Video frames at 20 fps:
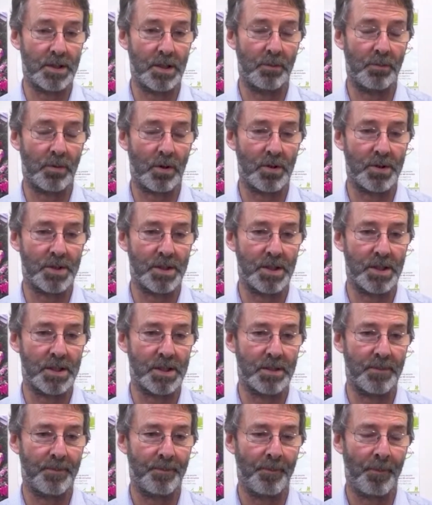
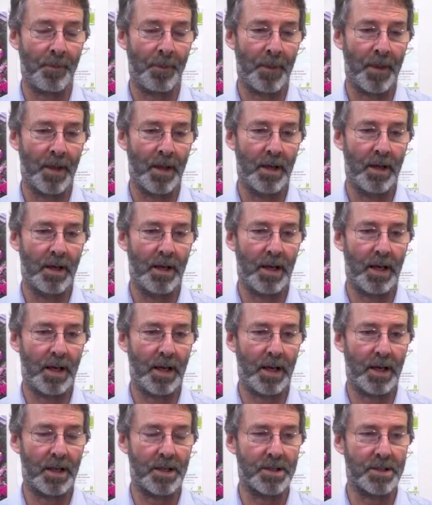process,
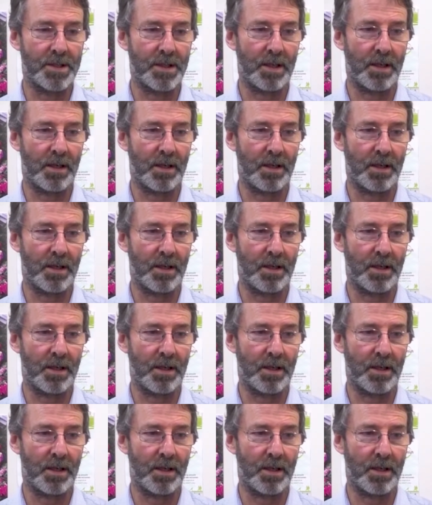and